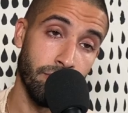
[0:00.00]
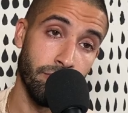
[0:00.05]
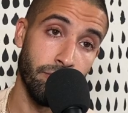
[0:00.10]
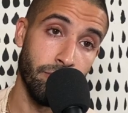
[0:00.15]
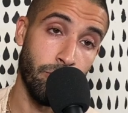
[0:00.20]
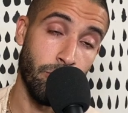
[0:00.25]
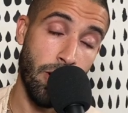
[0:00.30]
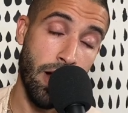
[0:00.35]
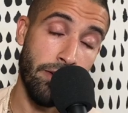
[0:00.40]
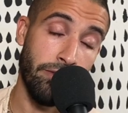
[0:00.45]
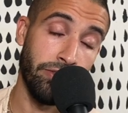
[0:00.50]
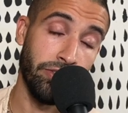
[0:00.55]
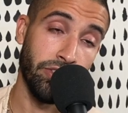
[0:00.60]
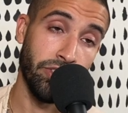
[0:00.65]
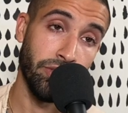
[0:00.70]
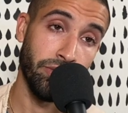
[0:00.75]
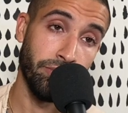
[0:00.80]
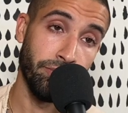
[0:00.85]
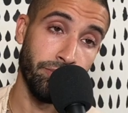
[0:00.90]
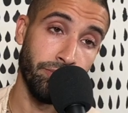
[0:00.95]

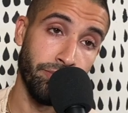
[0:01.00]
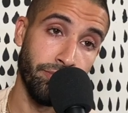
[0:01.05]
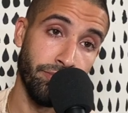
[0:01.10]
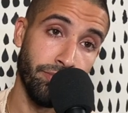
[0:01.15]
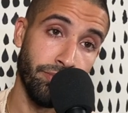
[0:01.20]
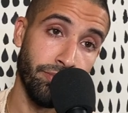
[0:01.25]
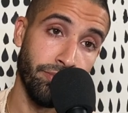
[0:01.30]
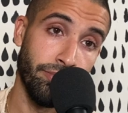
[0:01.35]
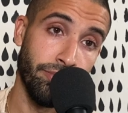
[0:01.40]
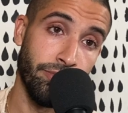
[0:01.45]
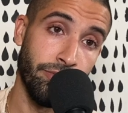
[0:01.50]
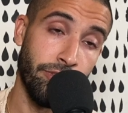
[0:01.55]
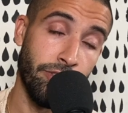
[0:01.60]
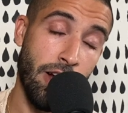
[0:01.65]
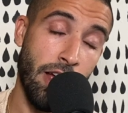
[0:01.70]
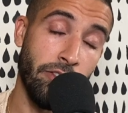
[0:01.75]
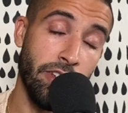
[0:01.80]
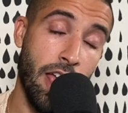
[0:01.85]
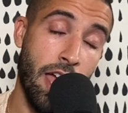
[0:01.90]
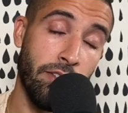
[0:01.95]
Forevs,
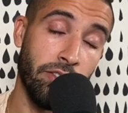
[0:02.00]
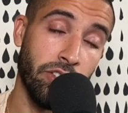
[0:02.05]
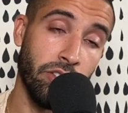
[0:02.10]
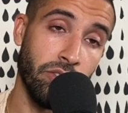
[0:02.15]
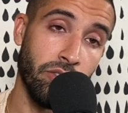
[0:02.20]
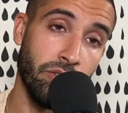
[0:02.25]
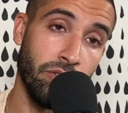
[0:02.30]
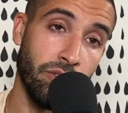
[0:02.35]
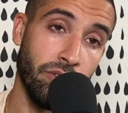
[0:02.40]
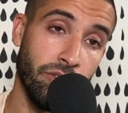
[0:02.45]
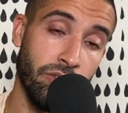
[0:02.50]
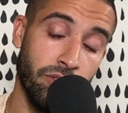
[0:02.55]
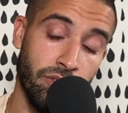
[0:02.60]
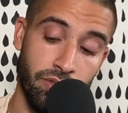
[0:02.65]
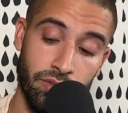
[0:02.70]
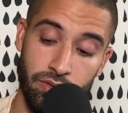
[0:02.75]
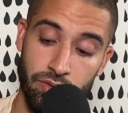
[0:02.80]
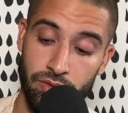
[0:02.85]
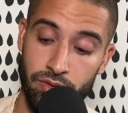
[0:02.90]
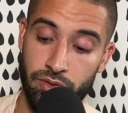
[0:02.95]
forevs.
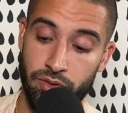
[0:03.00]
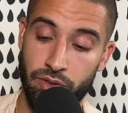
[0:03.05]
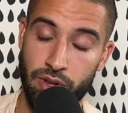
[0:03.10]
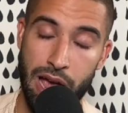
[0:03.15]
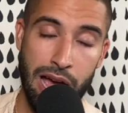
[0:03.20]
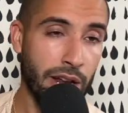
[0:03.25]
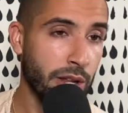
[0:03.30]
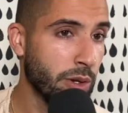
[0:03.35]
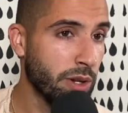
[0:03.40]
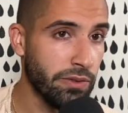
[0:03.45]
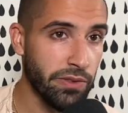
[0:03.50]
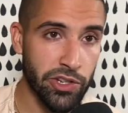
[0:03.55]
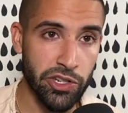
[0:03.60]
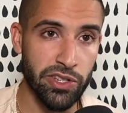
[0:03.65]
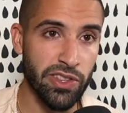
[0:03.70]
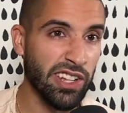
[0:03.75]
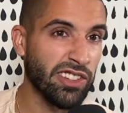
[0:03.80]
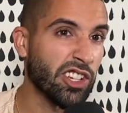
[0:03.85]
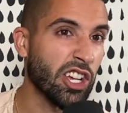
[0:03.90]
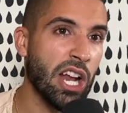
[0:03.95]
How do you envision
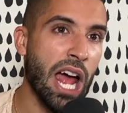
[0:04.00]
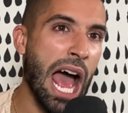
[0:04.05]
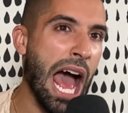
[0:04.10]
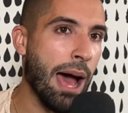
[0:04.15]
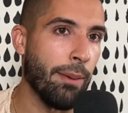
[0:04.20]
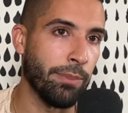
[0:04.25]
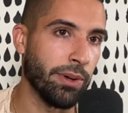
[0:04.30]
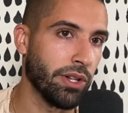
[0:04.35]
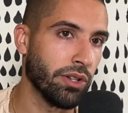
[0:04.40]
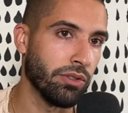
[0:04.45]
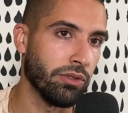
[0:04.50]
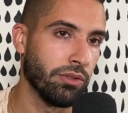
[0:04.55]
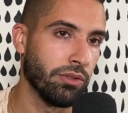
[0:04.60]
that's going to happen?